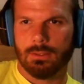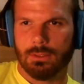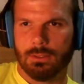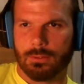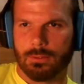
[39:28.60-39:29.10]

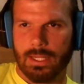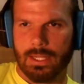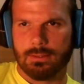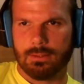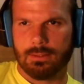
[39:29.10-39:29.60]
All
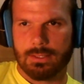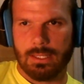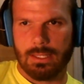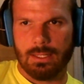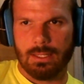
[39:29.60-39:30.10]
right, let's
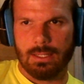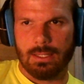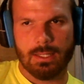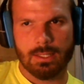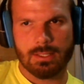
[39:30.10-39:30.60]
see.
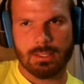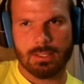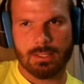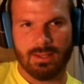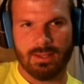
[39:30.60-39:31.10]
Next
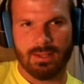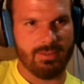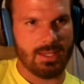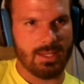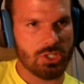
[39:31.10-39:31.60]

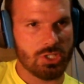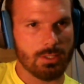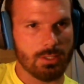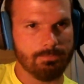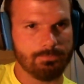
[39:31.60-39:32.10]

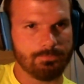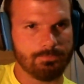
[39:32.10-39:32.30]
question.